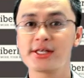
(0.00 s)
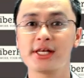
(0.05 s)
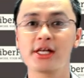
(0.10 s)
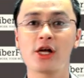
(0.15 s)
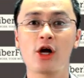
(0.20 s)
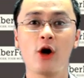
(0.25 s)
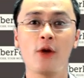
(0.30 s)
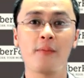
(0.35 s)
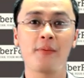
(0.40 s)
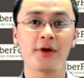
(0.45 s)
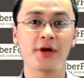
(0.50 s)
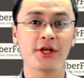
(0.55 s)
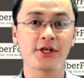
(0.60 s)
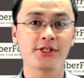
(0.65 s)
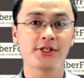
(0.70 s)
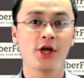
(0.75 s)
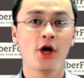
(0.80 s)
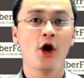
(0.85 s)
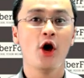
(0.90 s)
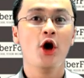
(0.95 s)
and
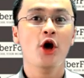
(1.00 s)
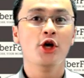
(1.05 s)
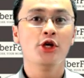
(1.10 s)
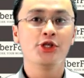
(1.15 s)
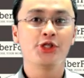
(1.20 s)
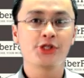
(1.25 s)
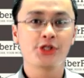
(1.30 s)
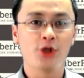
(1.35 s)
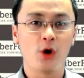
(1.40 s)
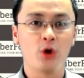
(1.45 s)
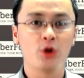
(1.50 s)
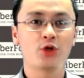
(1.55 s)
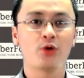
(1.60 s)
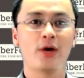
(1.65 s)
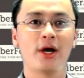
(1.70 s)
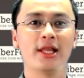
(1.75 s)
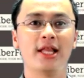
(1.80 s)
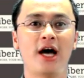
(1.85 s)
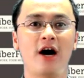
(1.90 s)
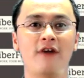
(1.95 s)
companies so
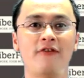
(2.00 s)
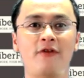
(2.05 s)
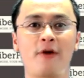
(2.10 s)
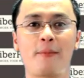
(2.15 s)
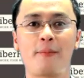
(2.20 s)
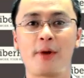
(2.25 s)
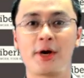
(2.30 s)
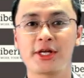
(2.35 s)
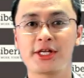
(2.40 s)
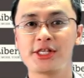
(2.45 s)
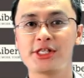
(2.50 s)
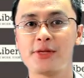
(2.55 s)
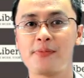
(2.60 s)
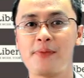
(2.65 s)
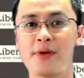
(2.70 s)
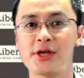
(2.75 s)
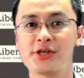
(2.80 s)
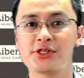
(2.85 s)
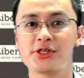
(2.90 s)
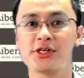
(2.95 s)
to allow for
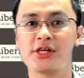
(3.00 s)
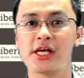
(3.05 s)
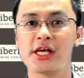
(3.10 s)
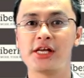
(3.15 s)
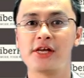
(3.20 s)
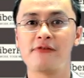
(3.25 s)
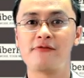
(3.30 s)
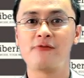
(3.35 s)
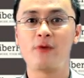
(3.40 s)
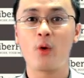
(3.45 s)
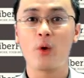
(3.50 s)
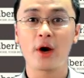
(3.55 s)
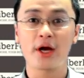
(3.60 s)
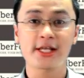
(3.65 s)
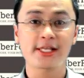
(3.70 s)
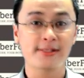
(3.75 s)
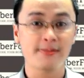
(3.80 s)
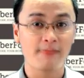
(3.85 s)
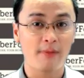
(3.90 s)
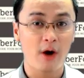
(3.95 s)
participation in the
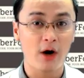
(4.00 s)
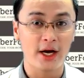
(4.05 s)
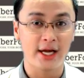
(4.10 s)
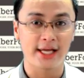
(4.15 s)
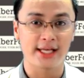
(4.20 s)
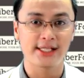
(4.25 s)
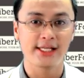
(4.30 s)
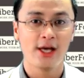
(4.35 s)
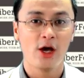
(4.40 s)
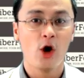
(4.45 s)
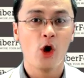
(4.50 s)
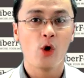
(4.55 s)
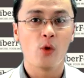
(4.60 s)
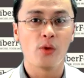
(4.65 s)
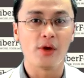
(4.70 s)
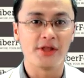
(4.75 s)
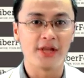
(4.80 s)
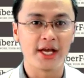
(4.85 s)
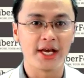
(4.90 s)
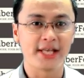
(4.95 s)
Forex market
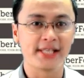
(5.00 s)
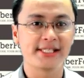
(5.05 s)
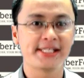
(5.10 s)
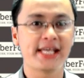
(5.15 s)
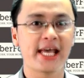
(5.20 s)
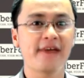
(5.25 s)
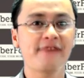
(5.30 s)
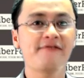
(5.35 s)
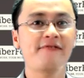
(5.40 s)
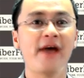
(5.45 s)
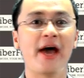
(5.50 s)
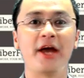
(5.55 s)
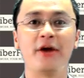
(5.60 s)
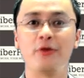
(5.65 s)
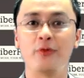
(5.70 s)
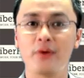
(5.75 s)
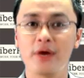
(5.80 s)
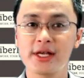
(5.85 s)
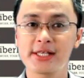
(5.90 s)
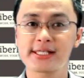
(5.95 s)
within a safe and
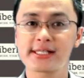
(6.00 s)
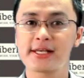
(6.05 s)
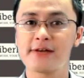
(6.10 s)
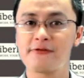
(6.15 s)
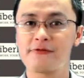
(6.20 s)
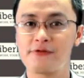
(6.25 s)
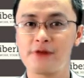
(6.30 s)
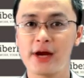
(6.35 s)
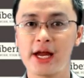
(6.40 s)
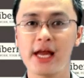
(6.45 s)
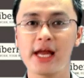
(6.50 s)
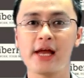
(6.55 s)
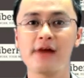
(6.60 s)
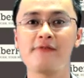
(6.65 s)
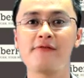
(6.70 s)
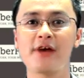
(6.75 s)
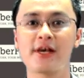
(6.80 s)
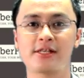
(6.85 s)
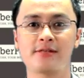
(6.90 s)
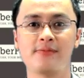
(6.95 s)
risk-free
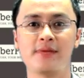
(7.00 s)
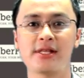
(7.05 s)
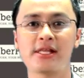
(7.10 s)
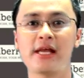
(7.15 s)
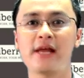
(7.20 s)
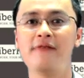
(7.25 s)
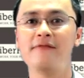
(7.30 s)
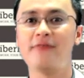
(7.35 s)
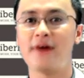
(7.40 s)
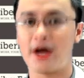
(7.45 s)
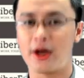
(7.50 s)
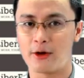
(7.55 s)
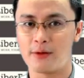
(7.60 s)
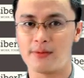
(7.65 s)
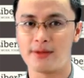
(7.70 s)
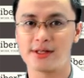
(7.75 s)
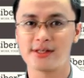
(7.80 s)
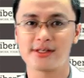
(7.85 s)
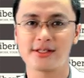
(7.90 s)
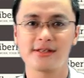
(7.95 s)
investment
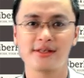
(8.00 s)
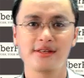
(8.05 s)
environment.